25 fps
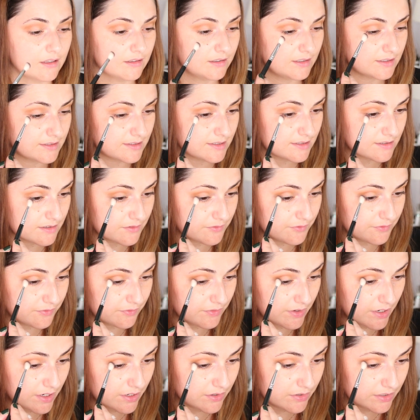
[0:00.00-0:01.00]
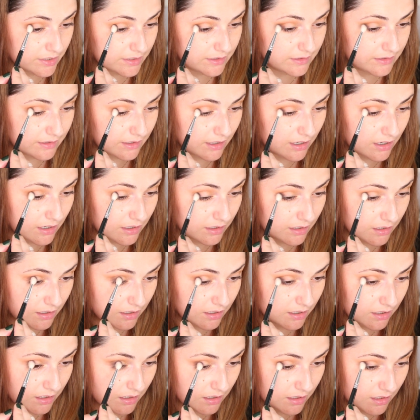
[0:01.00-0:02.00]
This is a very
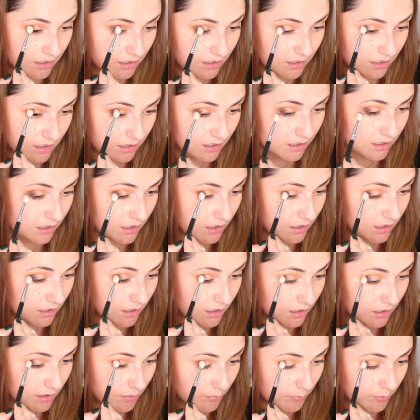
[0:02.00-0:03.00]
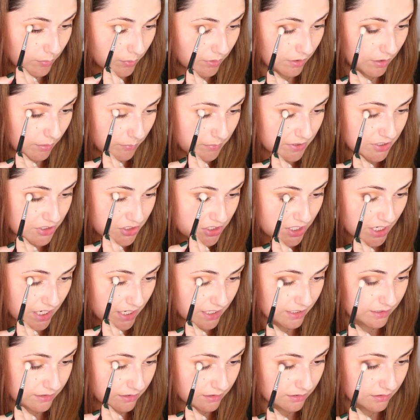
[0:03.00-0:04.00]
dark, plummy
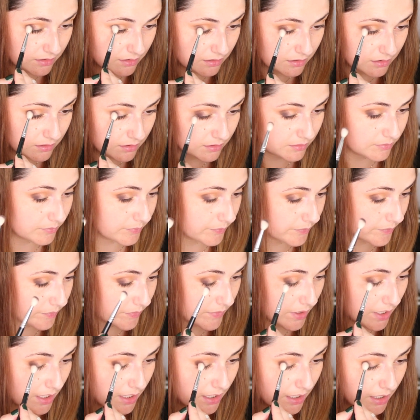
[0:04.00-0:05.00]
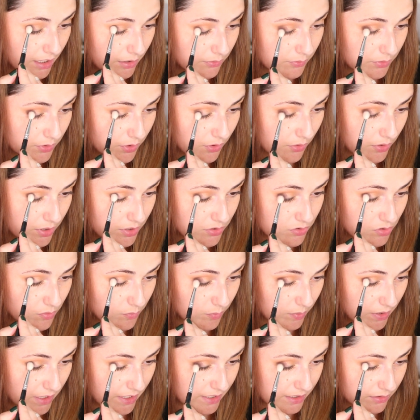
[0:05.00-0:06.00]
shade, and we're going to
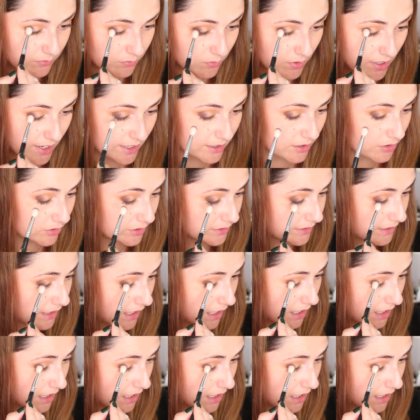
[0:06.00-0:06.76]
apply it right on the